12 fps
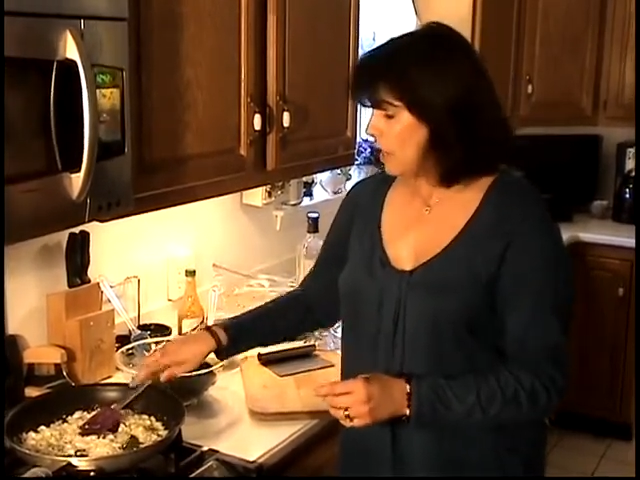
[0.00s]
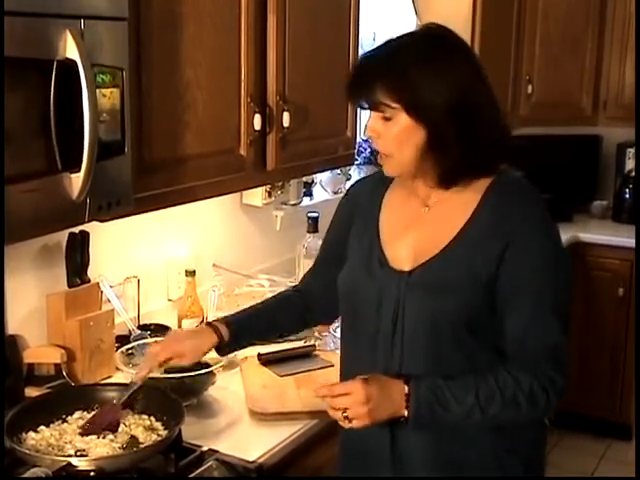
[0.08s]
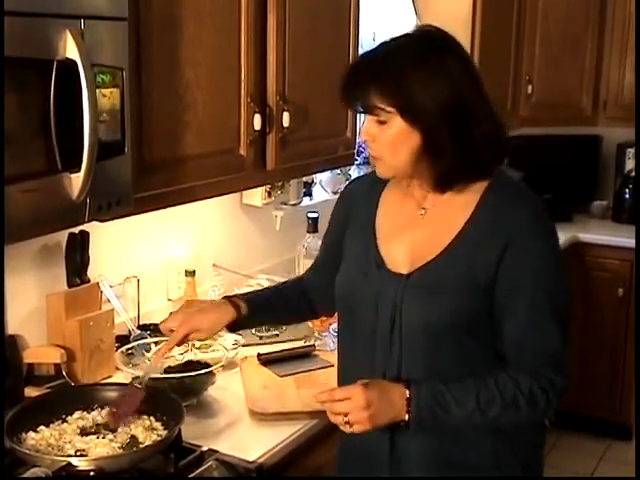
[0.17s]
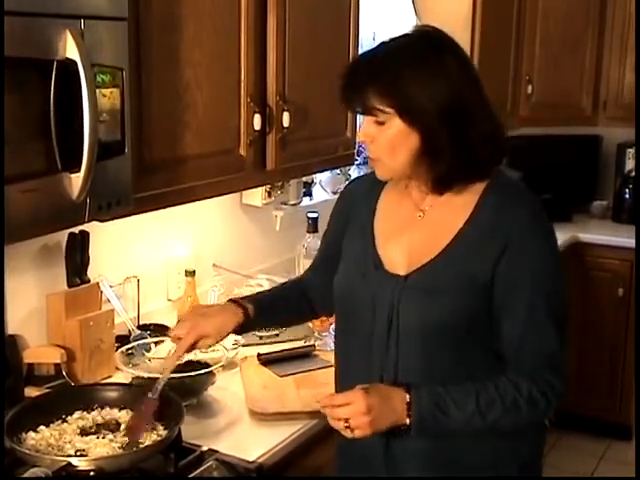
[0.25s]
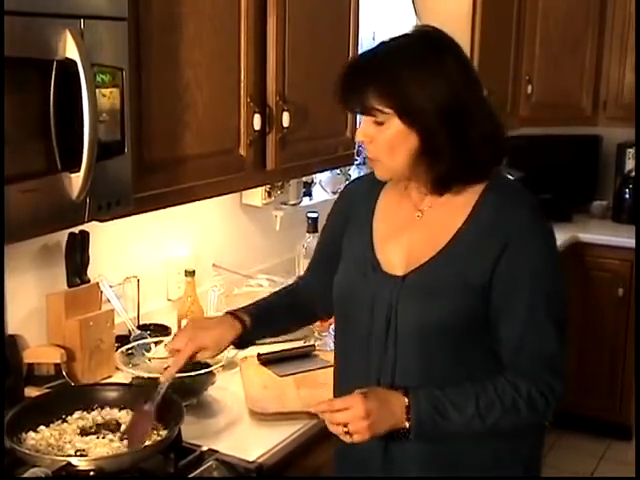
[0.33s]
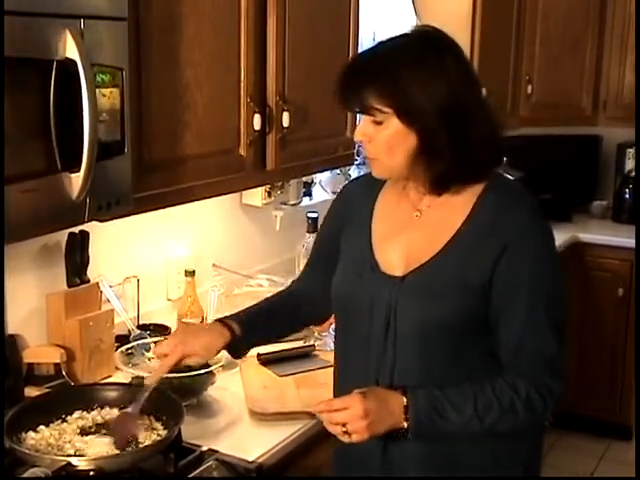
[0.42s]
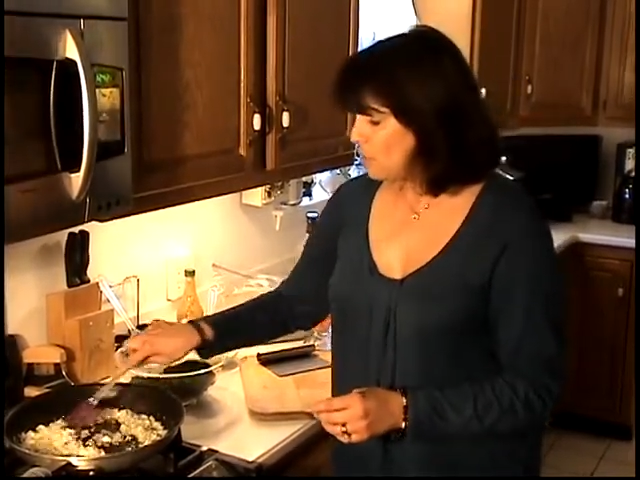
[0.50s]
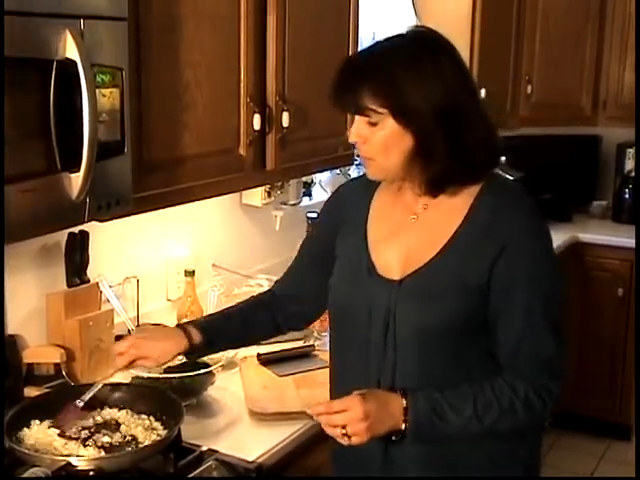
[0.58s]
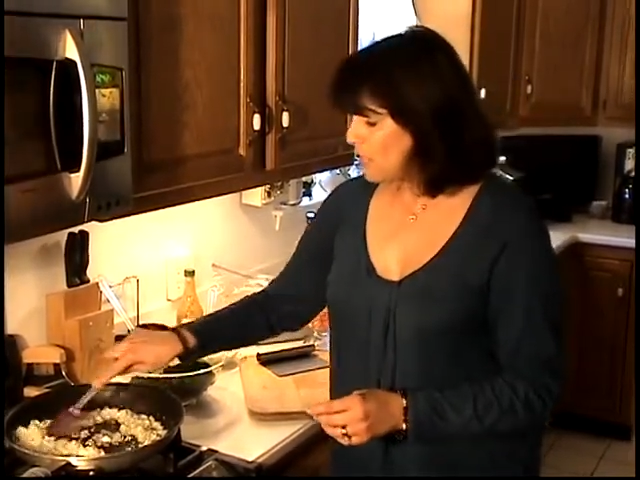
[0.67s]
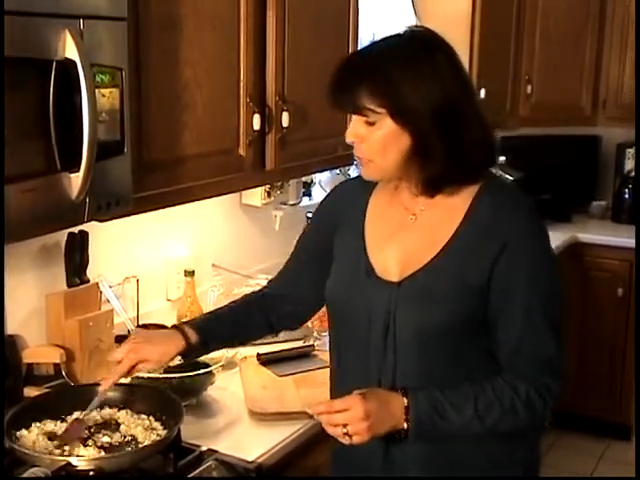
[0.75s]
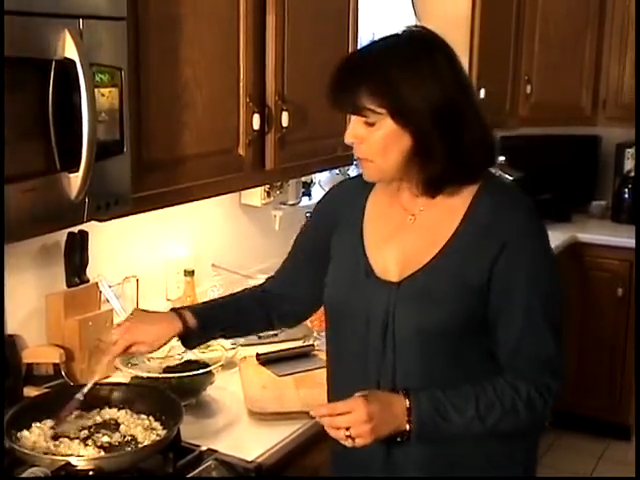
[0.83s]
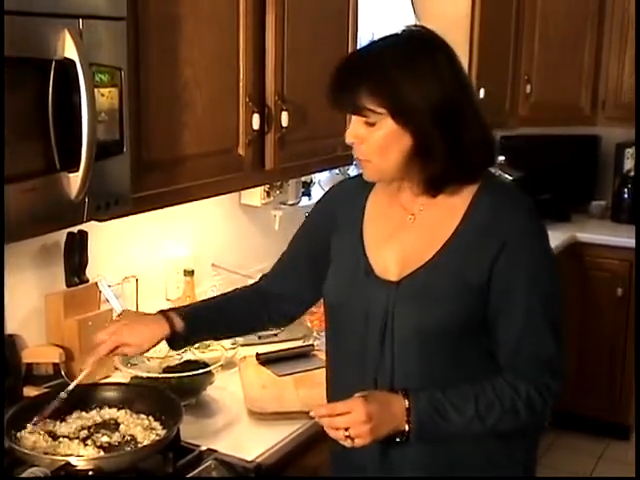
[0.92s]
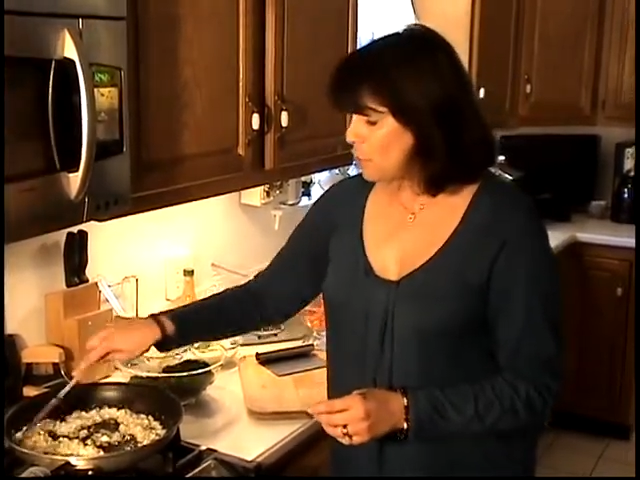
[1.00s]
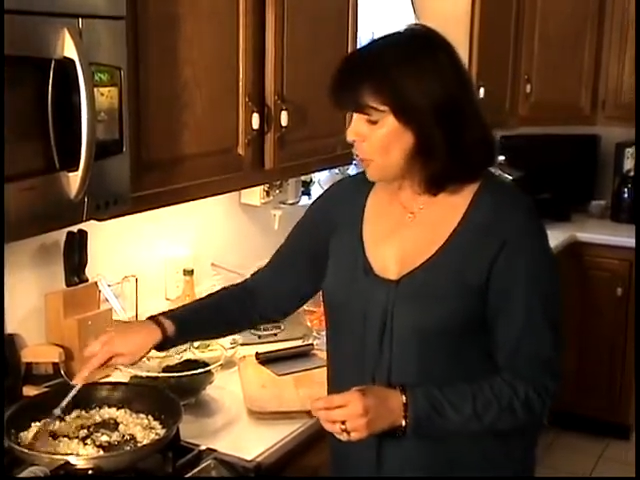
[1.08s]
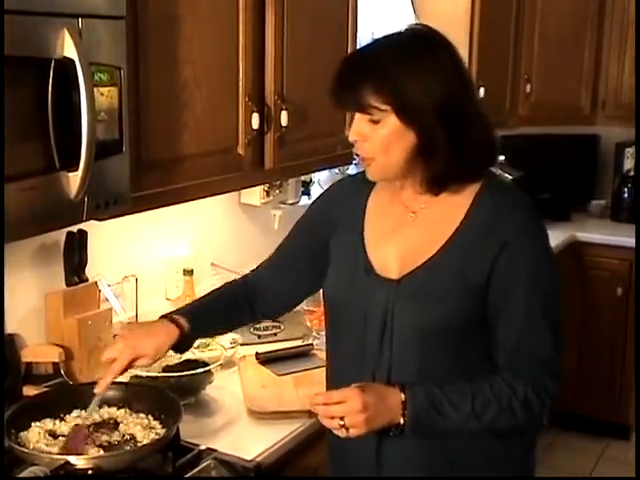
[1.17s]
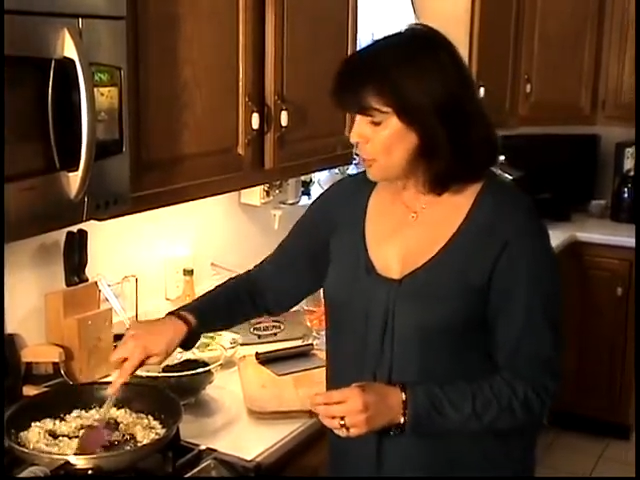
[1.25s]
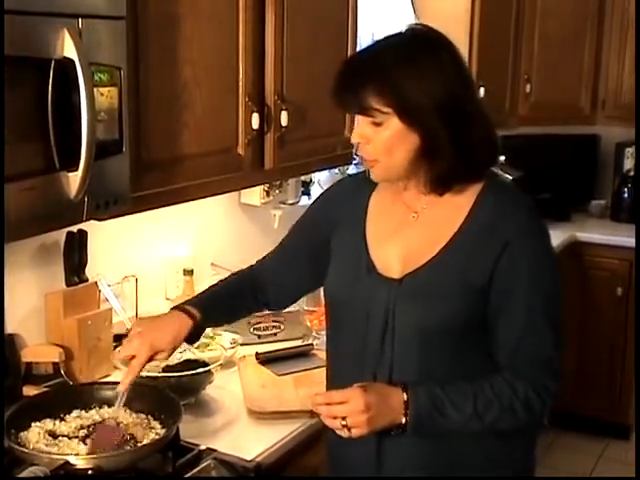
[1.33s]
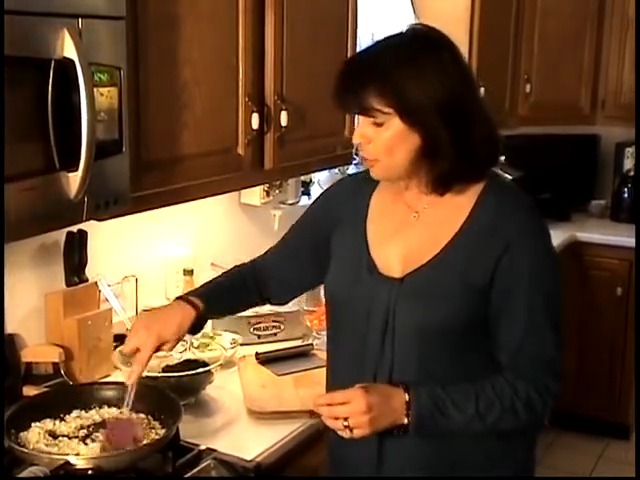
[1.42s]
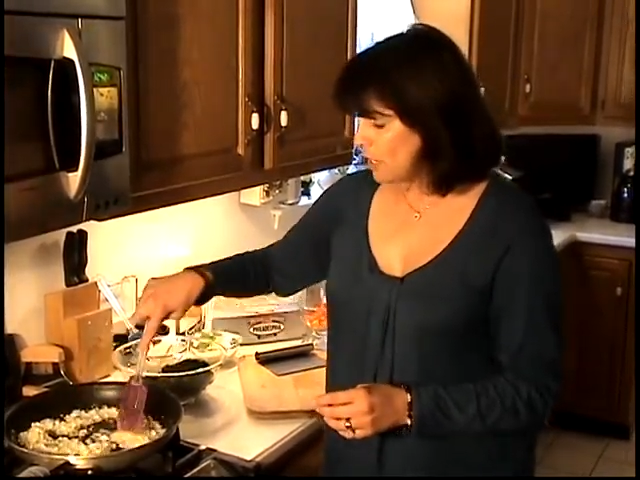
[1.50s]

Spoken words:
So the spinach artichoke